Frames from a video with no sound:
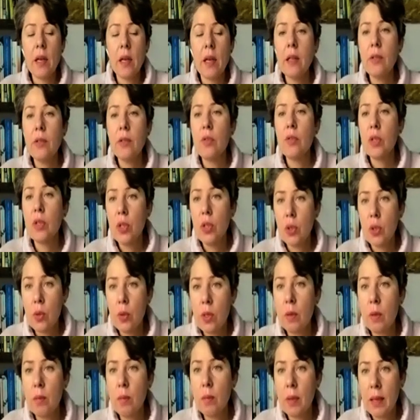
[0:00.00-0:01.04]
start
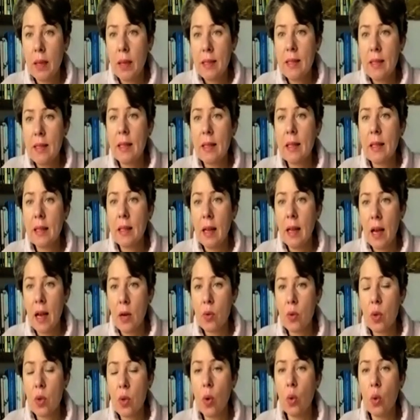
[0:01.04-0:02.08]
reducing plastic in
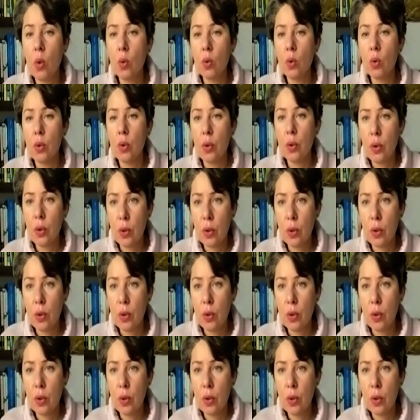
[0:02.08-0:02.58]
household